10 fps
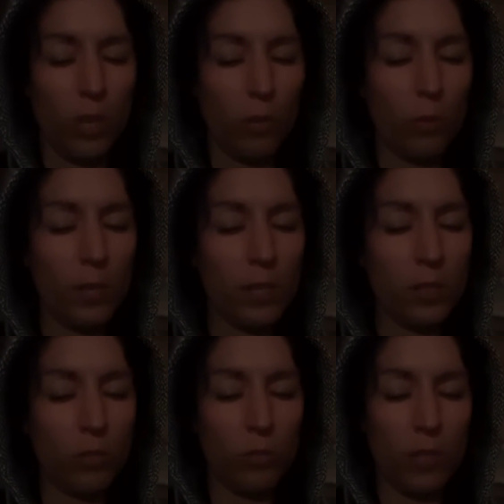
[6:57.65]
really
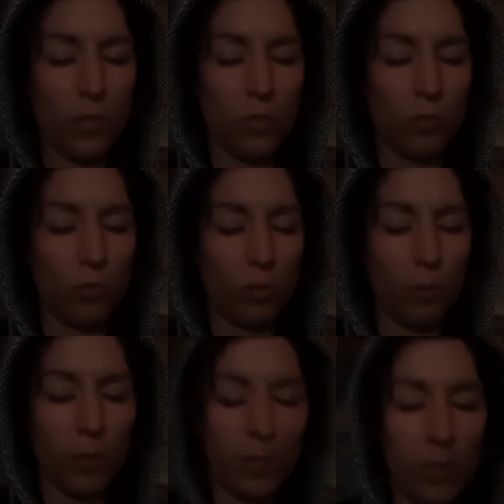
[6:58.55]
need to listen to your
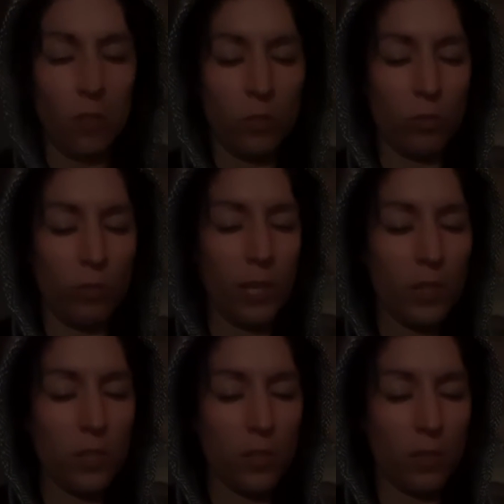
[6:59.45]
body. So
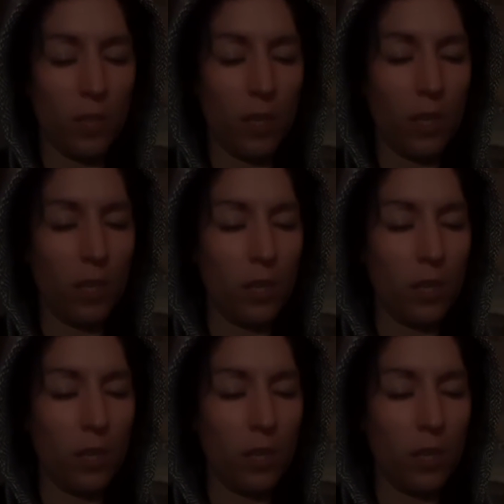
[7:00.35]
yesterday